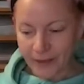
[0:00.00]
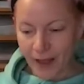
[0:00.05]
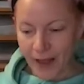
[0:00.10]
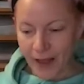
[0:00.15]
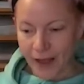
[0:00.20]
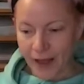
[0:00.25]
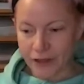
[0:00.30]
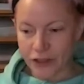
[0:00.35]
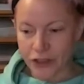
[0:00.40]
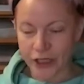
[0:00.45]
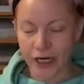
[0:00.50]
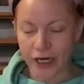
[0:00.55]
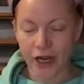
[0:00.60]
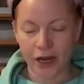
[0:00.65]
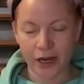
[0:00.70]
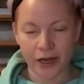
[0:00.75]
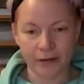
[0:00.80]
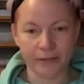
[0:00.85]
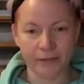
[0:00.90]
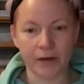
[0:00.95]
and took it
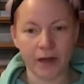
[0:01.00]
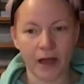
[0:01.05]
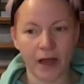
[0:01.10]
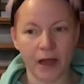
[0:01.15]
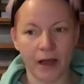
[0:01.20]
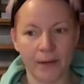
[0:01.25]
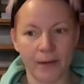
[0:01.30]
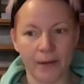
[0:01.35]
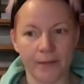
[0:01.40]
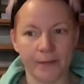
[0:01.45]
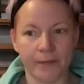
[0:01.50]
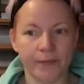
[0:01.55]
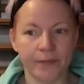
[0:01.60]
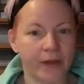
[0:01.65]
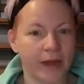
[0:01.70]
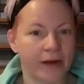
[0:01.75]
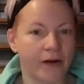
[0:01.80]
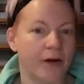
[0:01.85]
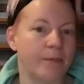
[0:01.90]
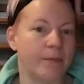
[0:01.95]
home.
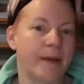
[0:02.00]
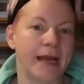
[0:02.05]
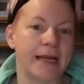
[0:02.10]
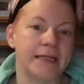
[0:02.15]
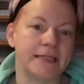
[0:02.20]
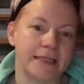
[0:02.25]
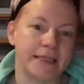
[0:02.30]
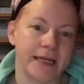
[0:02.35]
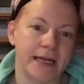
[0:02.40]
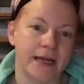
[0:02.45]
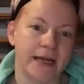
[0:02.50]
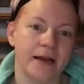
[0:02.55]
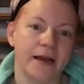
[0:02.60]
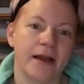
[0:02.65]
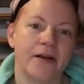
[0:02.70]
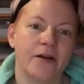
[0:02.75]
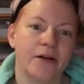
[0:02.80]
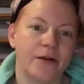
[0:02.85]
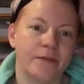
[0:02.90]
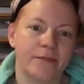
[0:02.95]
And I painted it,
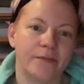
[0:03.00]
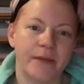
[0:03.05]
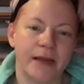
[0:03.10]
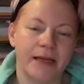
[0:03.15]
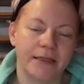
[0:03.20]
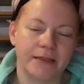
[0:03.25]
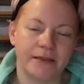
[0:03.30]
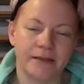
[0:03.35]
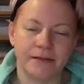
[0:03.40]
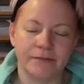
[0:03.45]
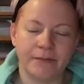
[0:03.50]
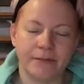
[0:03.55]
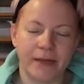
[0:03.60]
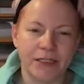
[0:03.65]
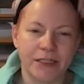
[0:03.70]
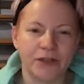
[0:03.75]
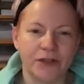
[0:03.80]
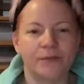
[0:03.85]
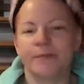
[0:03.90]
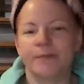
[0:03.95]
and I made it
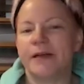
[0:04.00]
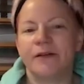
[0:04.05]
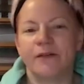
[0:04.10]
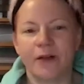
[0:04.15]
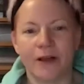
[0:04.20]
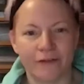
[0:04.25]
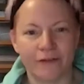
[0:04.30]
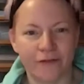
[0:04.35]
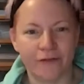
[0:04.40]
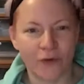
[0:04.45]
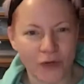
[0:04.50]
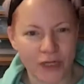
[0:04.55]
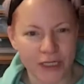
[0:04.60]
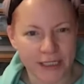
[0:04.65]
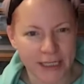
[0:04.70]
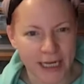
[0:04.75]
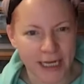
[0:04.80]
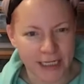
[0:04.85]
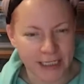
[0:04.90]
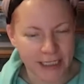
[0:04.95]
look a bit like
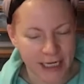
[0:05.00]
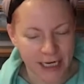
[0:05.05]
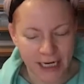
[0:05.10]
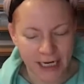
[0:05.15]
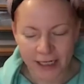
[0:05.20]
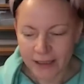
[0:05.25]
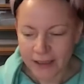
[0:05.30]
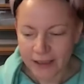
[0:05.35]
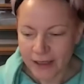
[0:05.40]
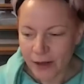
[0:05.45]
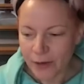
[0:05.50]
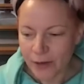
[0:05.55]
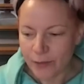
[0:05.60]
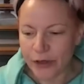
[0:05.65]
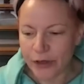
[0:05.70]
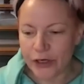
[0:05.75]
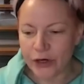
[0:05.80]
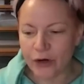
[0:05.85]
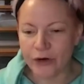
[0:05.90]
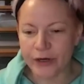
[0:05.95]
Fornacetti.
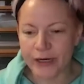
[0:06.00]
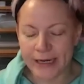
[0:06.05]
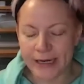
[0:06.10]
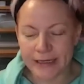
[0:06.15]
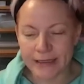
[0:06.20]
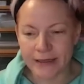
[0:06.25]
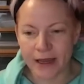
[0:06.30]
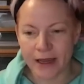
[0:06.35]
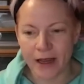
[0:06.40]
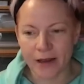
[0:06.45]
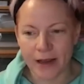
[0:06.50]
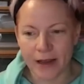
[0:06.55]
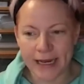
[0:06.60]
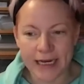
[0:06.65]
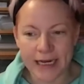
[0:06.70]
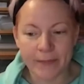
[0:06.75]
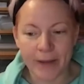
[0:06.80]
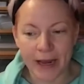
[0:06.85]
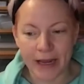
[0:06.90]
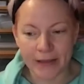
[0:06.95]
Put it on
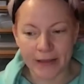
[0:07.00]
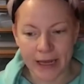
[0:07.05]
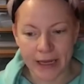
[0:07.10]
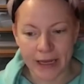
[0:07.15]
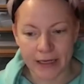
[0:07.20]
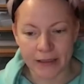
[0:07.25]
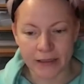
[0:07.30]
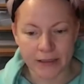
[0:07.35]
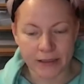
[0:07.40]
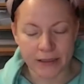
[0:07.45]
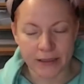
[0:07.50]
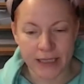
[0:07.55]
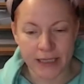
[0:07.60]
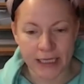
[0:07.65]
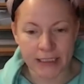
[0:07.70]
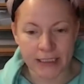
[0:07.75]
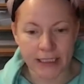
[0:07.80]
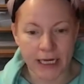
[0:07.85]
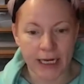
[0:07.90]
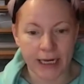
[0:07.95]
eBay
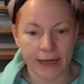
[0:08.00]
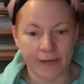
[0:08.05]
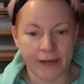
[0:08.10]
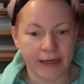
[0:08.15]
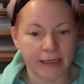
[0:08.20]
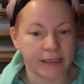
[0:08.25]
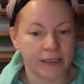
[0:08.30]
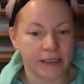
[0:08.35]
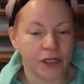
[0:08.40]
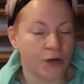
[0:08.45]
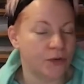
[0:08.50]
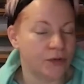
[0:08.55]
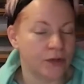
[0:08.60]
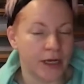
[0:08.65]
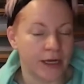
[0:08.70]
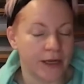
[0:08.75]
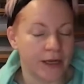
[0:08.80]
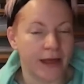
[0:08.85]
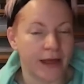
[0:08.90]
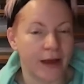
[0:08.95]
that day, and they sold
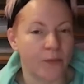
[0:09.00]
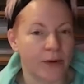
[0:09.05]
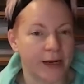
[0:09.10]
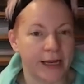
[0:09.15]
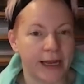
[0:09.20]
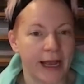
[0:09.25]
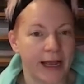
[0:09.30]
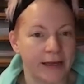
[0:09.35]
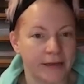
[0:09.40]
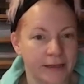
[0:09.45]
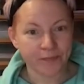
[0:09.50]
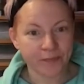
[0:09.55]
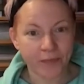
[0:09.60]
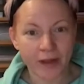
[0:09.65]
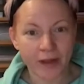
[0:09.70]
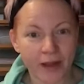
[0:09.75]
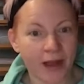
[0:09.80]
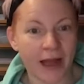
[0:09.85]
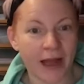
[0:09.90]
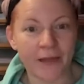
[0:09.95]
like that weekend.
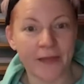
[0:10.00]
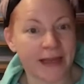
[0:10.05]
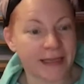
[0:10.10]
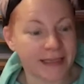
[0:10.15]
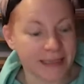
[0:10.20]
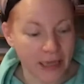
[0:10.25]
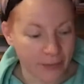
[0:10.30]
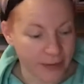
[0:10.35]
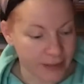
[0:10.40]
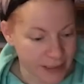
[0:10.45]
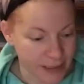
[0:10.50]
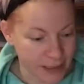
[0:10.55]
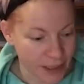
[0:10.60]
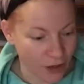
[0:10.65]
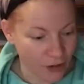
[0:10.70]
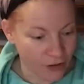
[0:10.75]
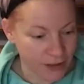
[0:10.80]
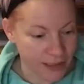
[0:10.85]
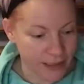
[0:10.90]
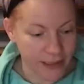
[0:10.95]
And that's how it
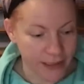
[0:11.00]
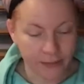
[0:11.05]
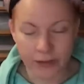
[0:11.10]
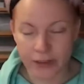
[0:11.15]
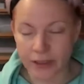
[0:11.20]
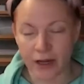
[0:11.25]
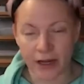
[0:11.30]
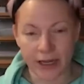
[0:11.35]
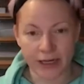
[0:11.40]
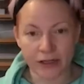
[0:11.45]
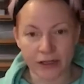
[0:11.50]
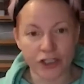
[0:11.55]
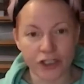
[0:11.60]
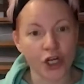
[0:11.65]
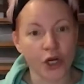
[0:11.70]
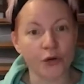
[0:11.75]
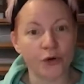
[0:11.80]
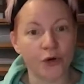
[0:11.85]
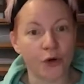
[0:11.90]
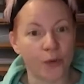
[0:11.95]
started. It was like
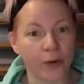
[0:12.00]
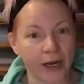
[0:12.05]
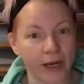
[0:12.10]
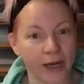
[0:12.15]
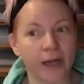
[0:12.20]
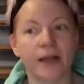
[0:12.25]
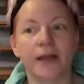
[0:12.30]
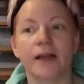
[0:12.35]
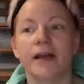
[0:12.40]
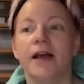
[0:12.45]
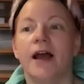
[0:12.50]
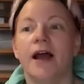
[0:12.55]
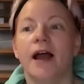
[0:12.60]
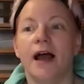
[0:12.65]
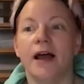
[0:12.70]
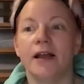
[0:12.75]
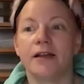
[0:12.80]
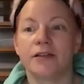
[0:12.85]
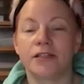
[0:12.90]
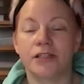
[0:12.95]
so quick
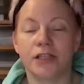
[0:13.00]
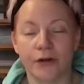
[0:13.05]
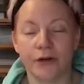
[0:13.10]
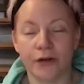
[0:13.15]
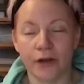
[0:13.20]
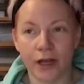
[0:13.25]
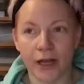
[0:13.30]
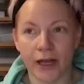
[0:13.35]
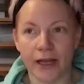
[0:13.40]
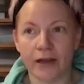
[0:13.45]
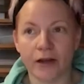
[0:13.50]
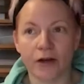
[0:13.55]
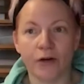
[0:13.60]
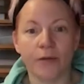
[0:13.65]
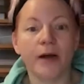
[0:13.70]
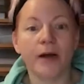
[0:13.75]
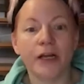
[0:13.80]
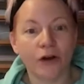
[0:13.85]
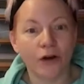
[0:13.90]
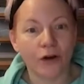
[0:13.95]
and so like, oh
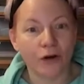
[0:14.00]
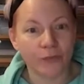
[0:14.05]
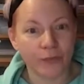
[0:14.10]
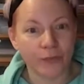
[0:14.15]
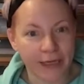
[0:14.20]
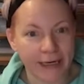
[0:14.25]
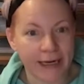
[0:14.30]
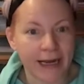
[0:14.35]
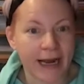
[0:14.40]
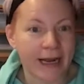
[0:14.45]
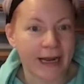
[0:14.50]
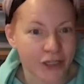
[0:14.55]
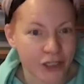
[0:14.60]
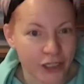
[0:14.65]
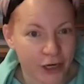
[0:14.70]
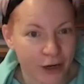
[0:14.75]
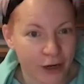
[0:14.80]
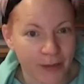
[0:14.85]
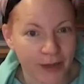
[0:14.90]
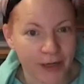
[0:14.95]
my God, we can
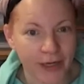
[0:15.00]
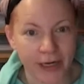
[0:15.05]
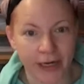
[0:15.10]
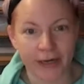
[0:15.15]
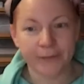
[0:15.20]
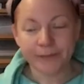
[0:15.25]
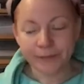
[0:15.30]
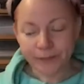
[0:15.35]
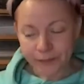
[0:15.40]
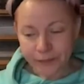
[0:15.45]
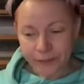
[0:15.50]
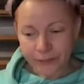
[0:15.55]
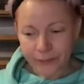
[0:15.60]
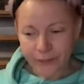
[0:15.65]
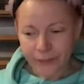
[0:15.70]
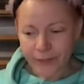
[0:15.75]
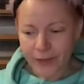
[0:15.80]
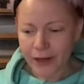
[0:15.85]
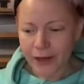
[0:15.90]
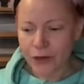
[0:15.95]
actually earn money.
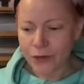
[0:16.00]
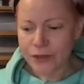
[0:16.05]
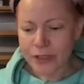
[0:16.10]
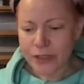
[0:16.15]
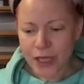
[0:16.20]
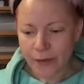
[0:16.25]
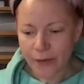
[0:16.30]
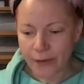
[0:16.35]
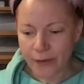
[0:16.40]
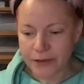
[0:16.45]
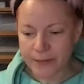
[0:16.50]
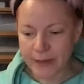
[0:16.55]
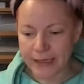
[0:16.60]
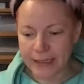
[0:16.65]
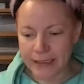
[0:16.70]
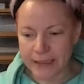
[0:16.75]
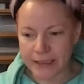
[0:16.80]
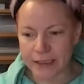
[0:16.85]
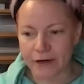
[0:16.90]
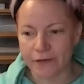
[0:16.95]
And also I was
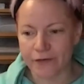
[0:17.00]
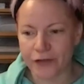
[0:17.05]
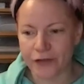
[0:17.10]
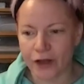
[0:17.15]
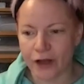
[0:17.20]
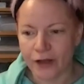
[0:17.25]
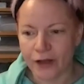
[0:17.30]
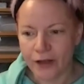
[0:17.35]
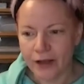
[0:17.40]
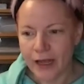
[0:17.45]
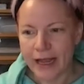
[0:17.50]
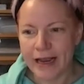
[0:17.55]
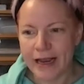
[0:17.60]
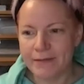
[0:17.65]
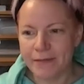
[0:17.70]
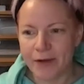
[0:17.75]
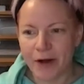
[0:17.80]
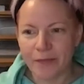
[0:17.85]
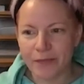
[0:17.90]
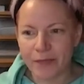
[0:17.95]
making stuff that in
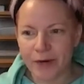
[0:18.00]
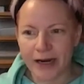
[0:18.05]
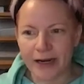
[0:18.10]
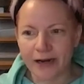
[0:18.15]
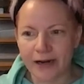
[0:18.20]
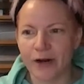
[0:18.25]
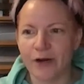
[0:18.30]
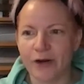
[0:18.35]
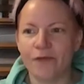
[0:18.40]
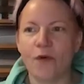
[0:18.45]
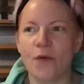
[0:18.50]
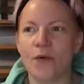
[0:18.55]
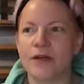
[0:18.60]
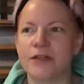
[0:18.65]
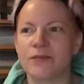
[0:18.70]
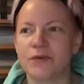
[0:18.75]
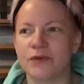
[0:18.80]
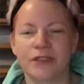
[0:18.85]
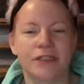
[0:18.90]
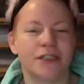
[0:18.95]
my brain I've always
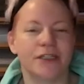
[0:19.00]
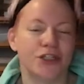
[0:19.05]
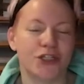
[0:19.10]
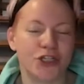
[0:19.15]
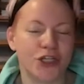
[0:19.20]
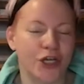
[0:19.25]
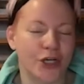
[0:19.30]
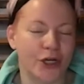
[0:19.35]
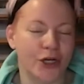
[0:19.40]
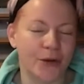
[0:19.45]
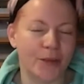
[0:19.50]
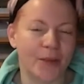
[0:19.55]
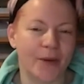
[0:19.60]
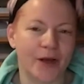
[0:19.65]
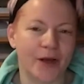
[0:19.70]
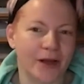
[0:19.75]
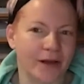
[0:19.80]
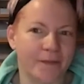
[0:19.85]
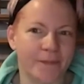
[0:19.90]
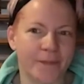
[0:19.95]
wanted to do,
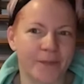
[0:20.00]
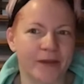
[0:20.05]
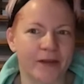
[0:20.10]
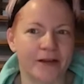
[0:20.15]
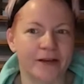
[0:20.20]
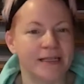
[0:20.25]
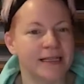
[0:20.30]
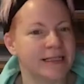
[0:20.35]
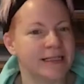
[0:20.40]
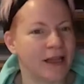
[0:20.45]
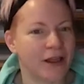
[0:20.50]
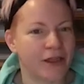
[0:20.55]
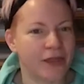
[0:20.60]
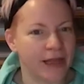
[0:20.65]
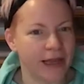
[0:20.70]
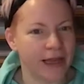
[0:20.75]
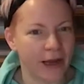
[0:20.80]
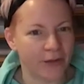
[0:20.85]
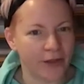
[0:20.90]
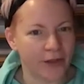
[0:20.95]
but because there's
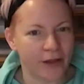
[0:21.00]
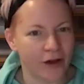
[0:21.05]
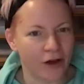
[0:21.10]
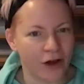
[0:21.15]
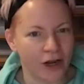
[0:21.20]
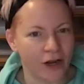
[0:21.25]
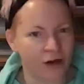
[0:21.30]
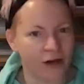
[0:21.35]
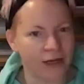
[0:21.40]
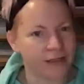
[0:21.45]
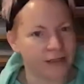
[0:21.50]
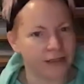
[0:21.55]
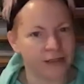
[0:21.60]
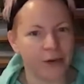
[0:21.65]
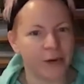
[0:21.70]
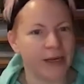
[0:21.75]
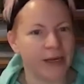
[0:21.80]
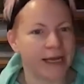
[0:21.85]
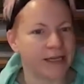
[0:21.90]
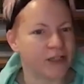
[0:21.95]
nothing out there that I liked. So you
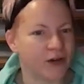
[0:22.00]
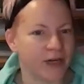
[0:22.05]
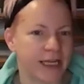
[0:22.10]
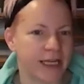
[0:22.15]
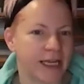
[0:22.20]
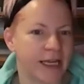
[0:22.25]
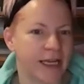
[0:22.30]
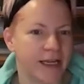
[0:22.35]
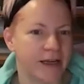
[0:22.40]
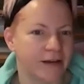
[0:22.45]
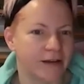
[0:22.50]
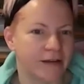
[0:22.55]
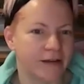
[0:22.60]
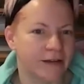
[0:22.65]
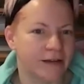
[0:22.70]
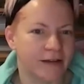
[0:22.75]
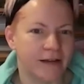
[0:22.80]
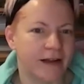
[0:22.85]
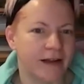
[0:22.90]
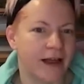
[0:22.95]
only had IKEA,
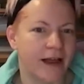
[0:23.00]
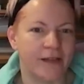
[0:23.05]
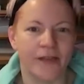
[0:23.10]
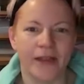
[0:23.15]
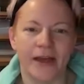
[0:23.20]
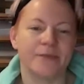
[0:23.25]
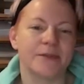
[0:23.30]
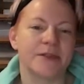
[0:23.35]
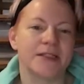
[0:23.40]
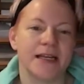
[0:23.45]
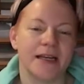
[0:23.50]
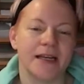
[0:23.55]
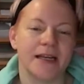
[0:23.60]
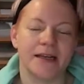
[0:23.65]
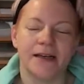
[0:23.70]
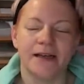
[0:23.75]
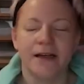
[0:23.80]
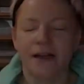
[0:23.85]
and that was it.